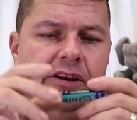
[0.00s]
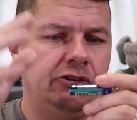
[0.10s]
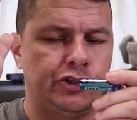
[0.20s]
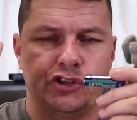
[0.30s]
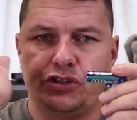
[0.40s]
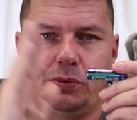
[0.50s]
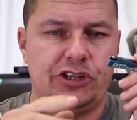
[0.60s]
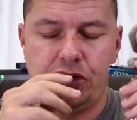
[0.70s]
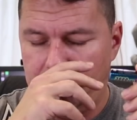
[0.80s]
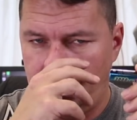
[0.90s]
It'll just
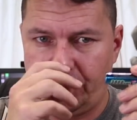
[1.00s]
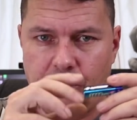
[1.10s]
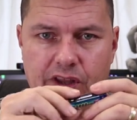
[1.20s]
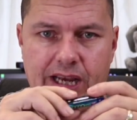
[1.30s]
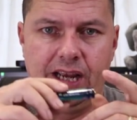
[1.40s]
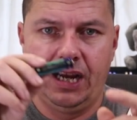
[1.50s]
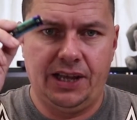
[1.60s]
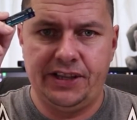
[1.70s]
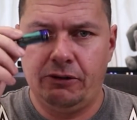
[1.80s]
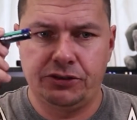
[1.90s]
switch them off on there
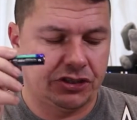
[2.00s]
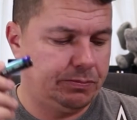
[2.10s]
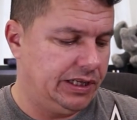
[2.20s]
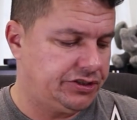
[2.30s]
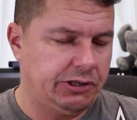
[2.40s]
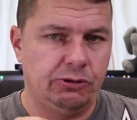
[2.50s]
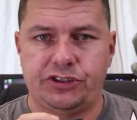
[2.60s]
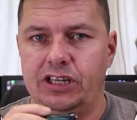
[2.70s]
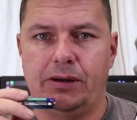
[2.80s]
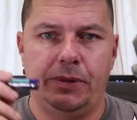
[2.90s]
and they'll disappear. So you'll
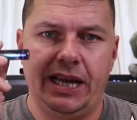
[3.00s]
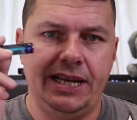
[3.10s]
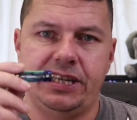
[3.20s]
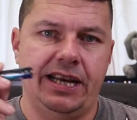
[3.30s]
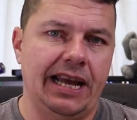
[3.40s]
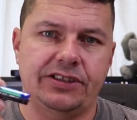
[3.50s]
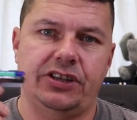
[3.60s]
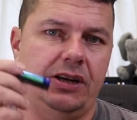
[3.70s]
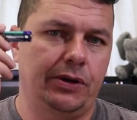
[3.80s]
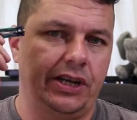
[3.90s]
see that my ATNX
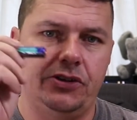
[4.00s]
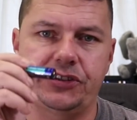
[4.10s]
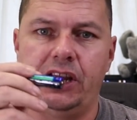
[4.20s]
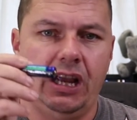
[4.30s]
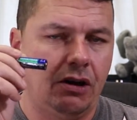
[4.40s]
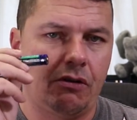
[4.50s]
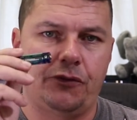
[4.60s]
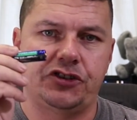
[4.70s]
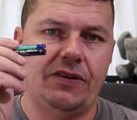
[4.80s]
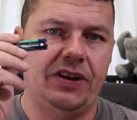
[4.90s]
site, when I use it, I
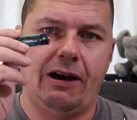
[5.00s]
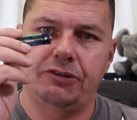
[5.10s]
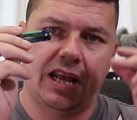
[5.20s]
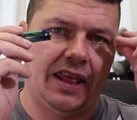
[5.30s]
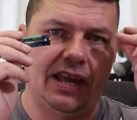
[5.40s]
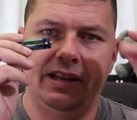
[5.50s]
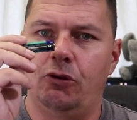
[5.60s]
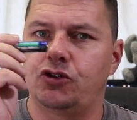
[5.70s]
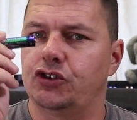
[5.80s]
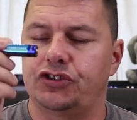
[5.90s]
run for 7 hours and then
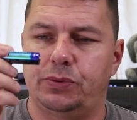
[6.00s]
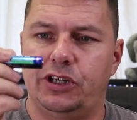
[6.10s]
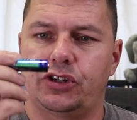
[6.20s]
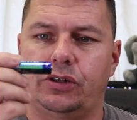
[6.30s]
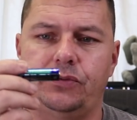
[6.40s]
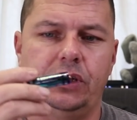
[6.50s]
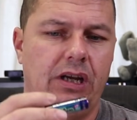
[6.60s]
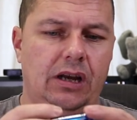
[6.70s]
it'll just switch off.